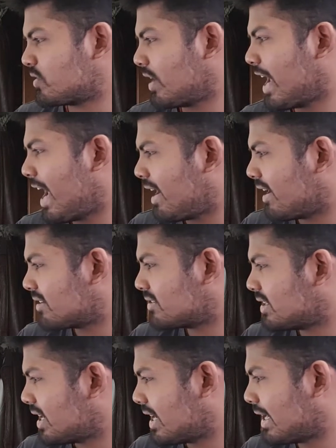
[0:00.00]
to hair.
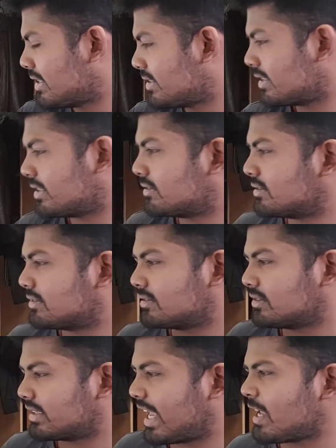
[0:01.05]
And
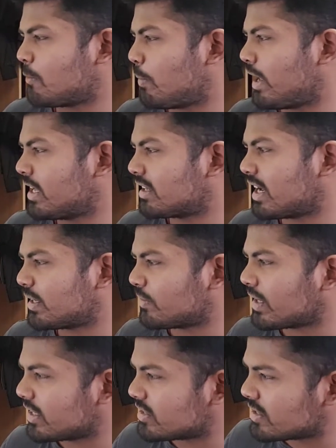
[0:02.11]
King being kind of
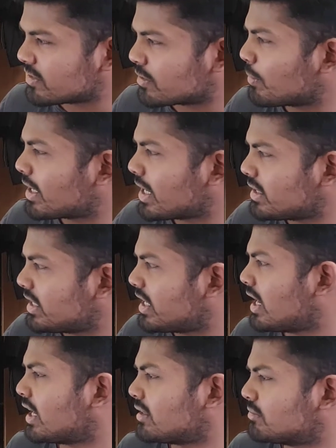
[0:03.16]
like a gentleman. And
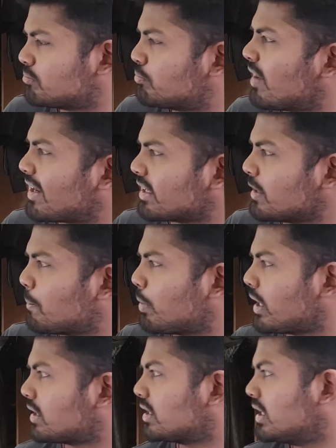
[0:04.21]
Diane wearing a
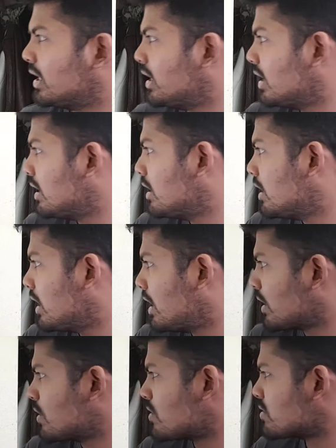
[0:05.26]
pink
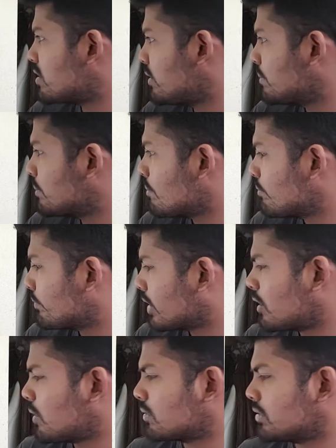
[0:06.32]
costume.
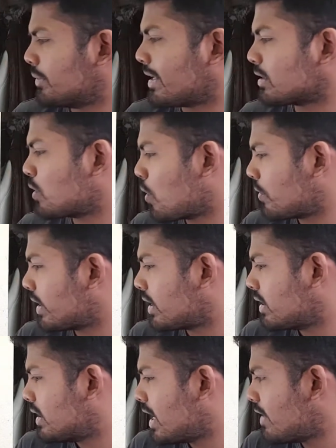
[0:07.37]
No, well, clothing.
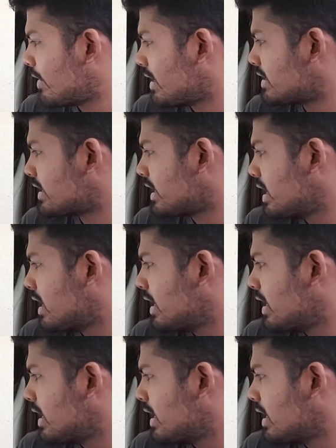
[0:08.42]
Anyway, let's see.